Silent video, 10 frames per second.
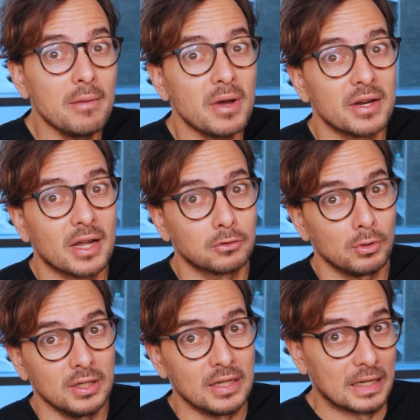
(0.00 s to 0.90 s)
am a
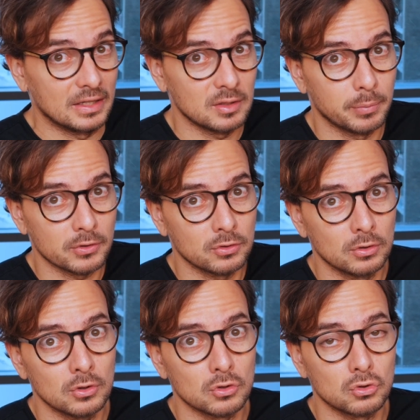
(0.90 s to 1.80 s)
naturally lazy
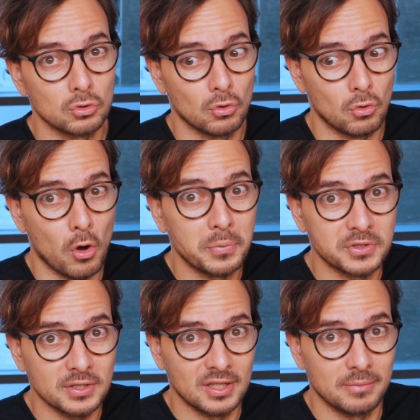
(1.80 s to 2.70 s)
person, so
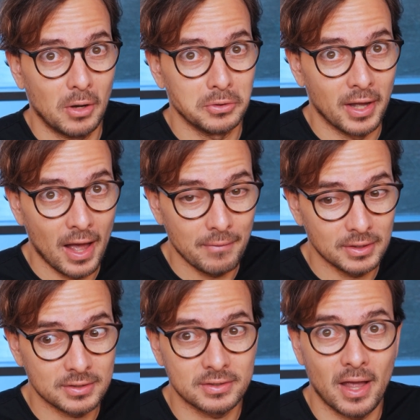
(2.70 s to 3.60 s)
obsessing about
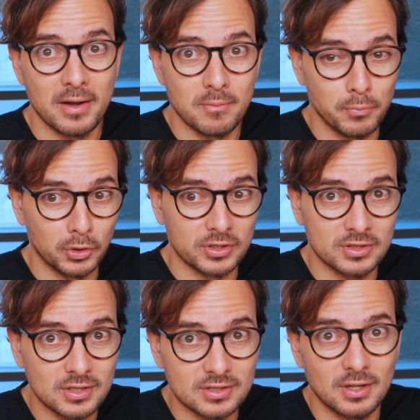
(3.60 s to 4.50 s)
habits and putting
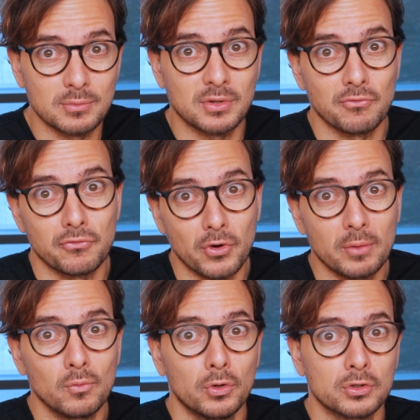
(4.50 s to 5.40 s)
systems and
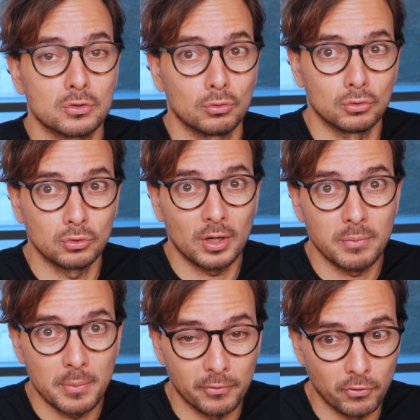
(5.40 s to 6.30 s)
frameworks to track
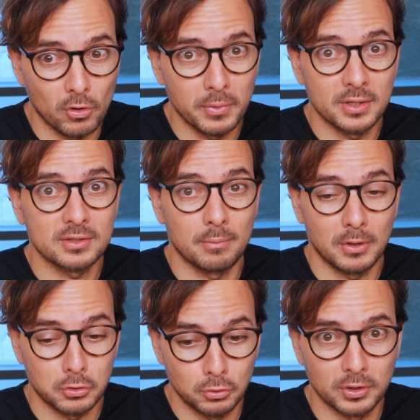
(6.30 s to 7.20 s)
my performance and
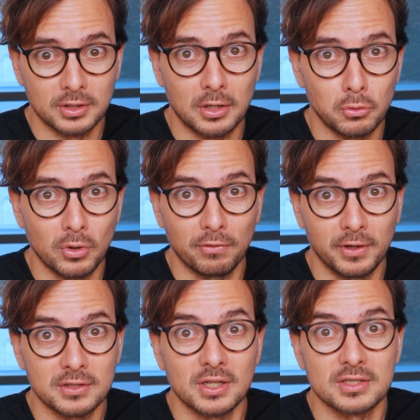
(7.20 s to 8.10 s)
make sure that I do the
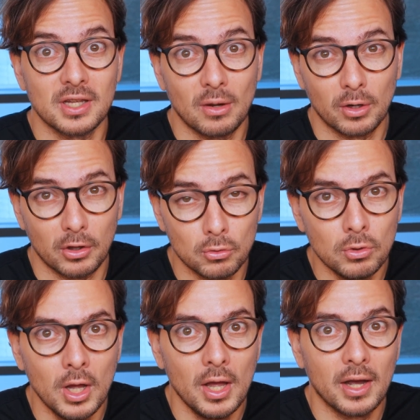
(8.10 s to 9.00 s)
things I say I'm gonna
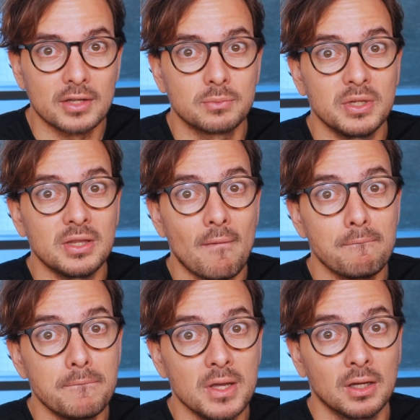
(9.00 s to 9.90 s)
do has been the
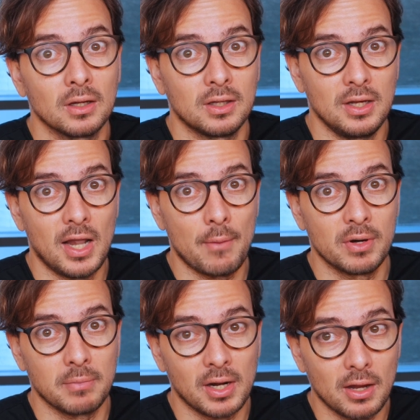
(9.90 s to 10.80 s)
big key
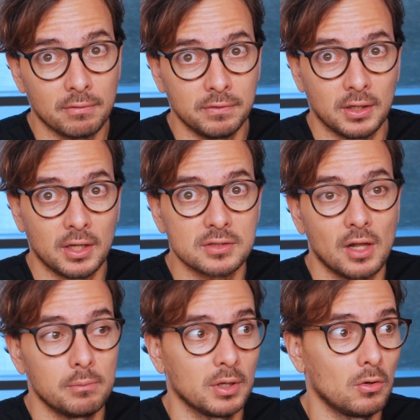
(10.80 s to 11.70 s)
lever in my life that has
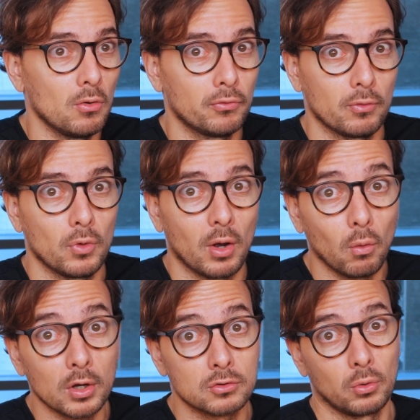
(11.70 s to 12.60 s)
helped me go from where I
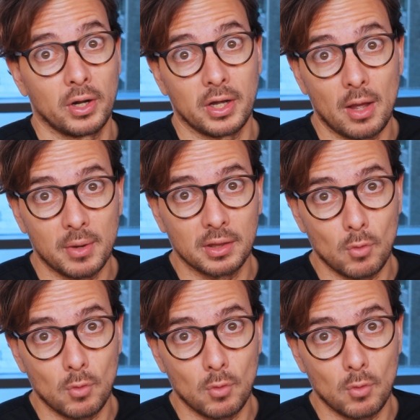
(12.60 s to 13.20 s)
was to where I am at the